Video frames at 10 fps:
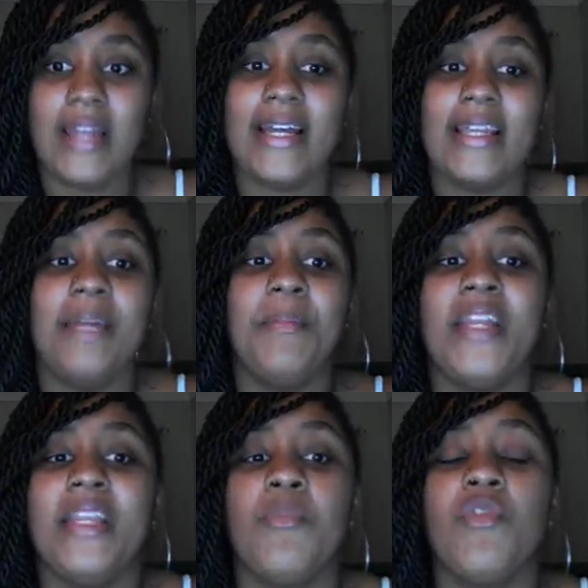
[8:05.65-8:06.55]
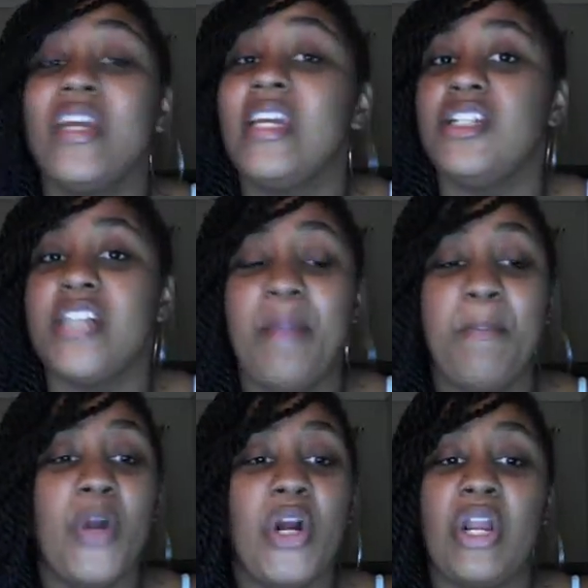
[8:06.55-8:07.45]
that can make them rage
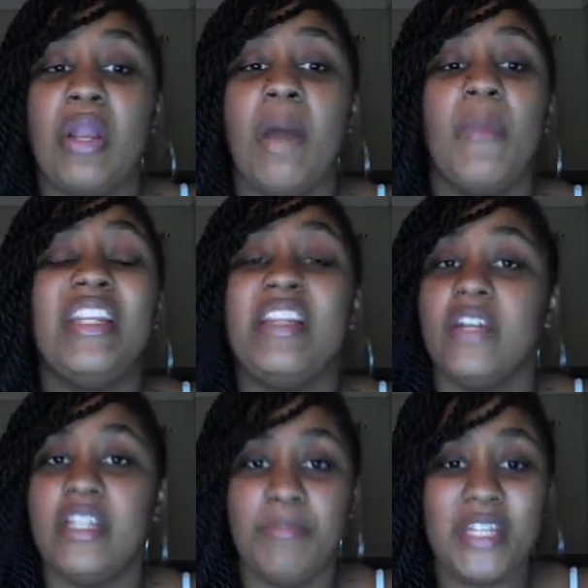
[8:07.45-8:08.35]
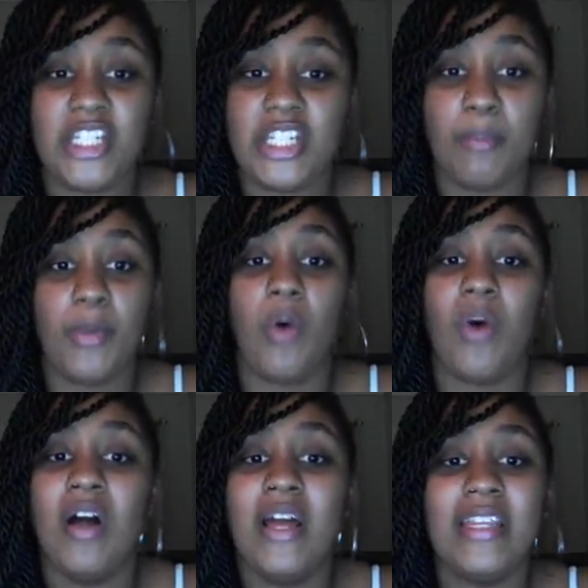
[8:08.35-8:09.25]
and burn but never diminish in power,